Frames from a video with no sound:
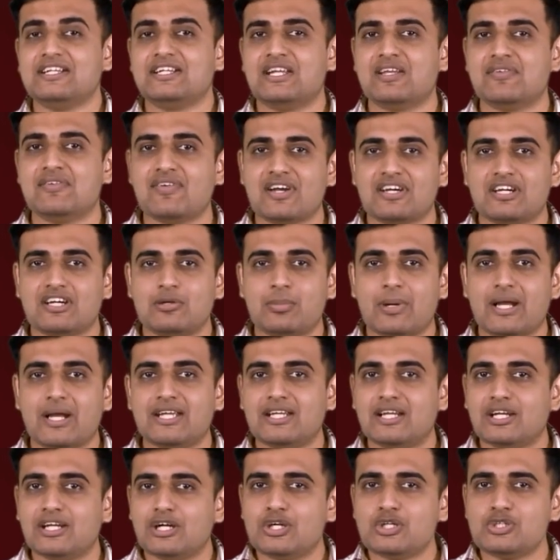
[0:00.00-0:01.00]
divided
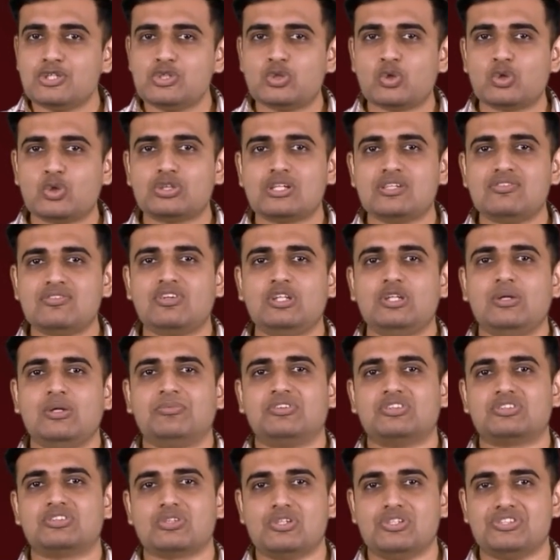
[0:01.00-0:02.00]
by total volume
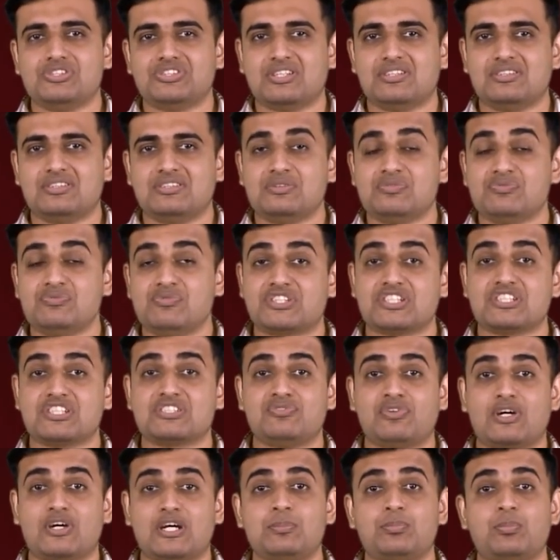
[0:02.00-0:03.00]
of the solution, which
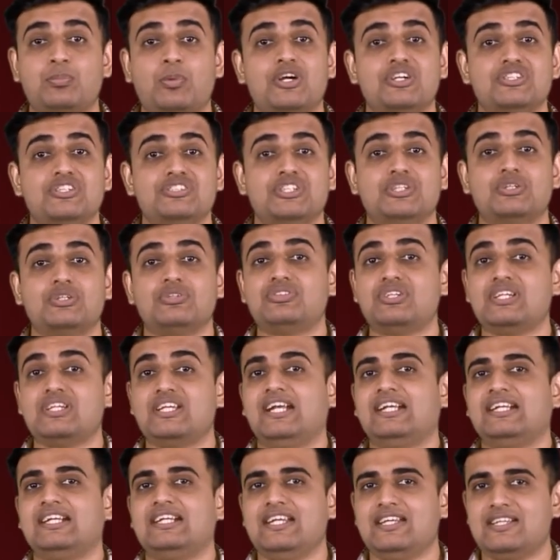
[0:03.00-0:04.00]
is
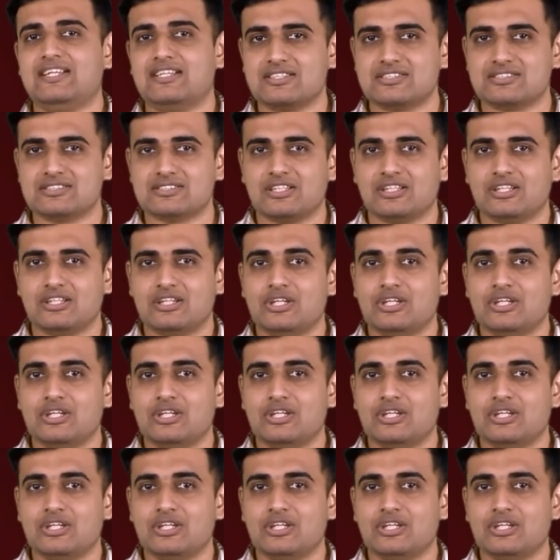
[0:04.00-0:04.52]
1.038 liters.